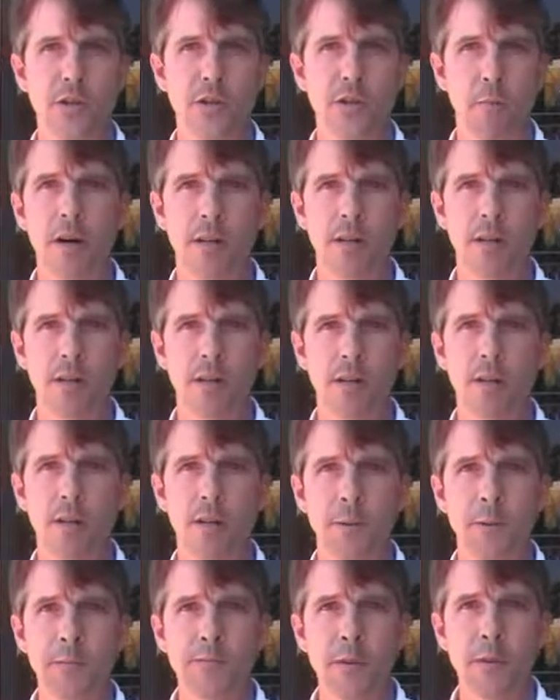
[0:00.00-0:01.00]
a month
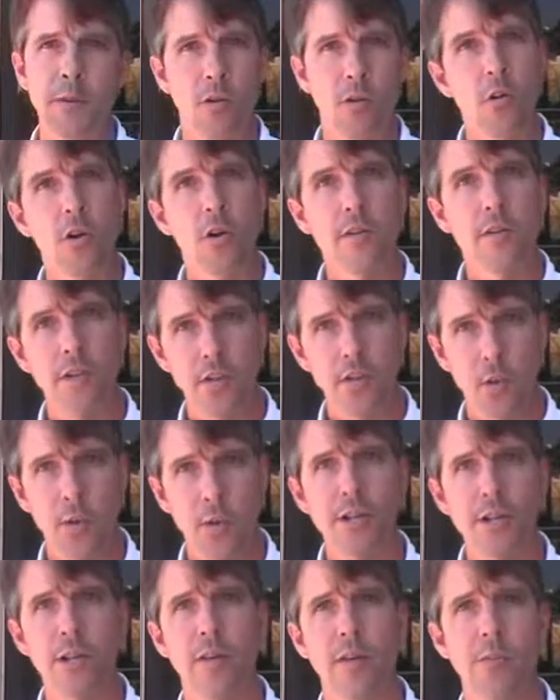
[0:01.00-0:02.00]
along that
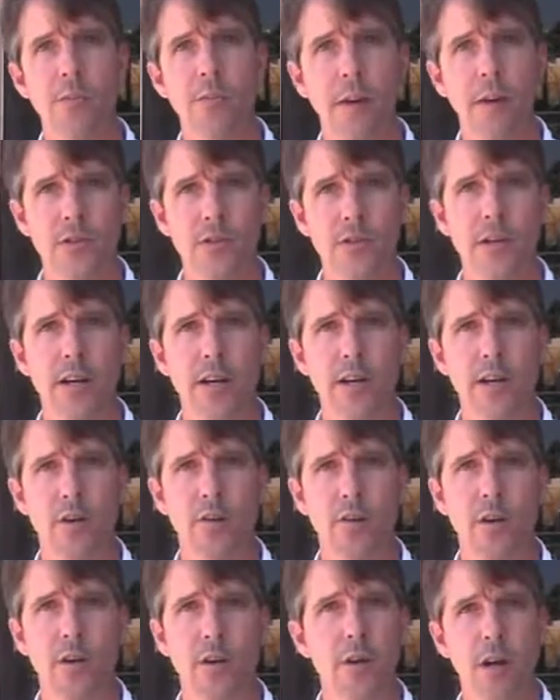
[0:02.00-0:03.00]
27-mile sector
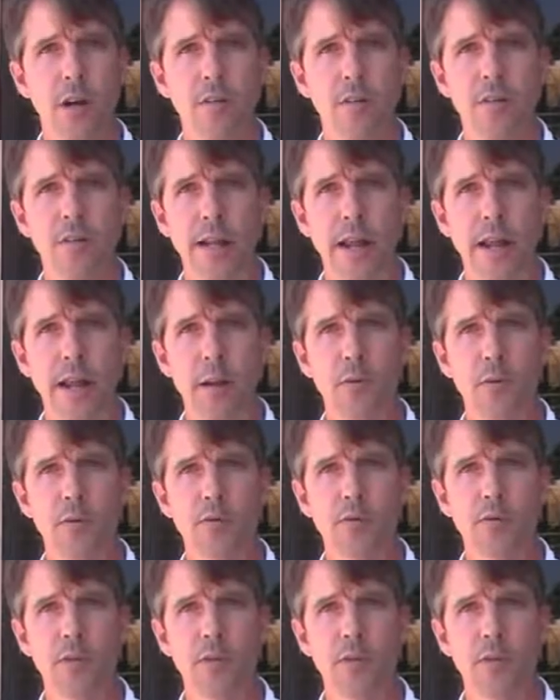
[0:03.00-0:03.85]
that we covered in April.